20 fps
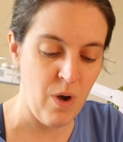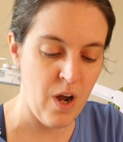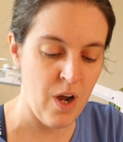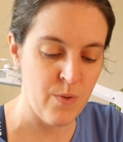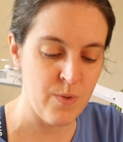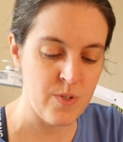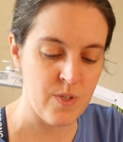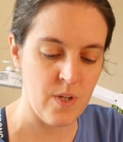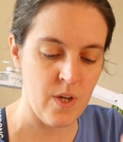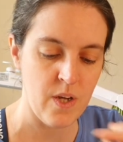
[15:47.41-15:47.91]
I
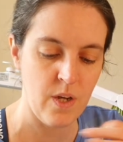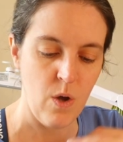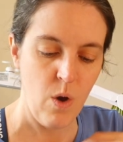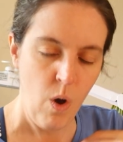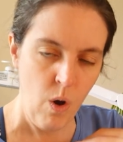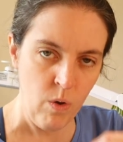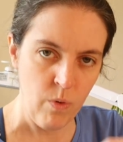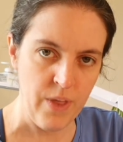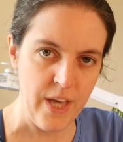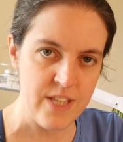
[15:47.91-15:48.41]
was like,
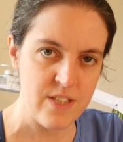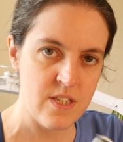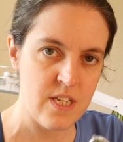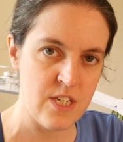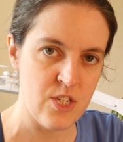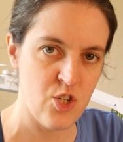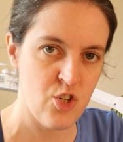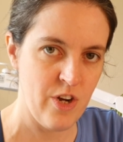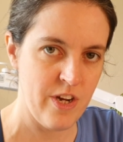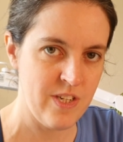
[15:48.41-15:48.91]
oh, that's
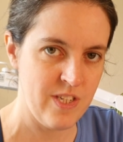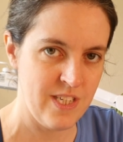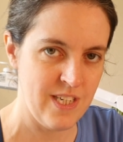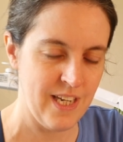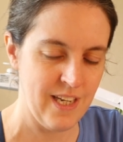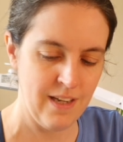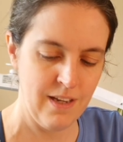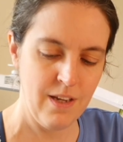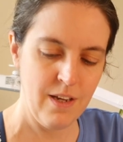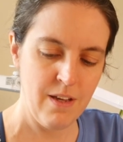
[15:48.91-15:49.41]

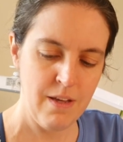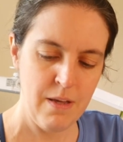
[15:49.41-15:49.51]
interesting.